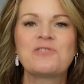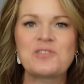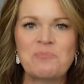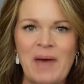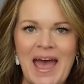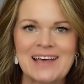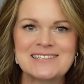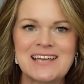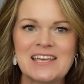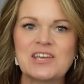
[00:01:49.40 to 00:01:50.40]
the
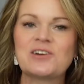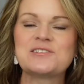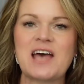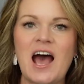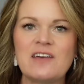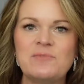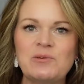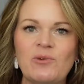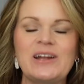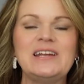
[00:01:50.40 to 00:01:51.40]
past 8 years, I've
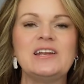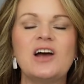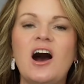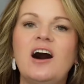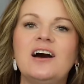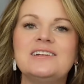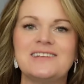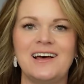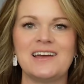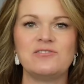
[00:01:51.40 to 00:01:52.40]
been running an
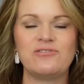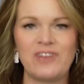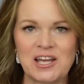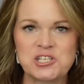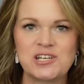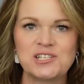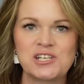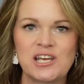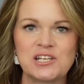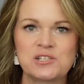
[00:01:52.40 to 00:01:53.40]
online fashion
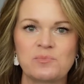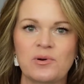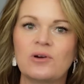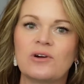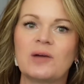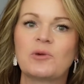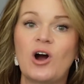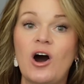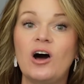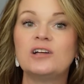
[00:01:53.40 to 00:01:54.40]
education program
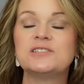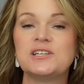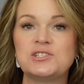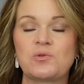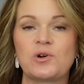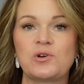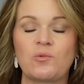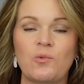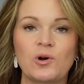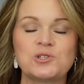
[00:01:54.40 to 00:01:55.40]
called Adore
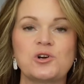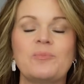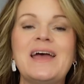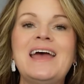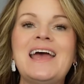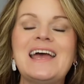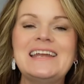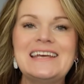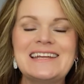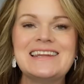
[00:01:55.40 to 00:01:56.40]
Your Wardrobe, and
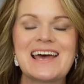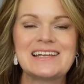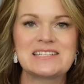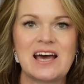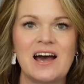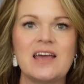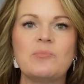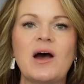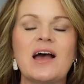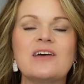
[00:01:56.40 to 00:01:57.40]
in that
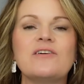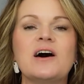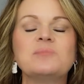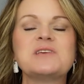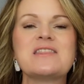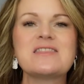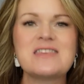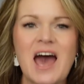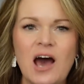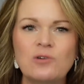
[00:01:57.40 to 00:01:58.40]
time, I have helped
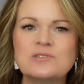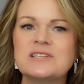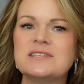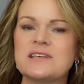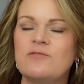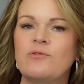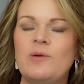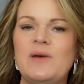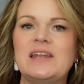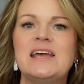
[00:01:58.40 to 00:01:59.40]
thousands of
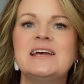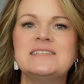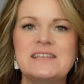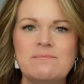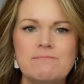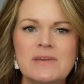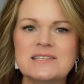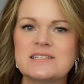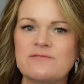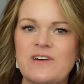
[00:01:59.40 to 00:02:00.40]
women
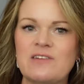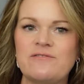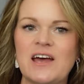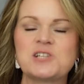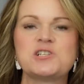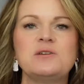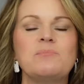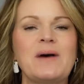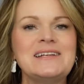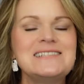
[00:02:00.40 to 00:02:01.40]
demystify fashion
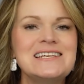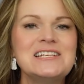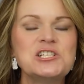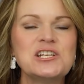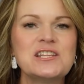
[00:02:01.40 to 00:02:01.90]
by teaching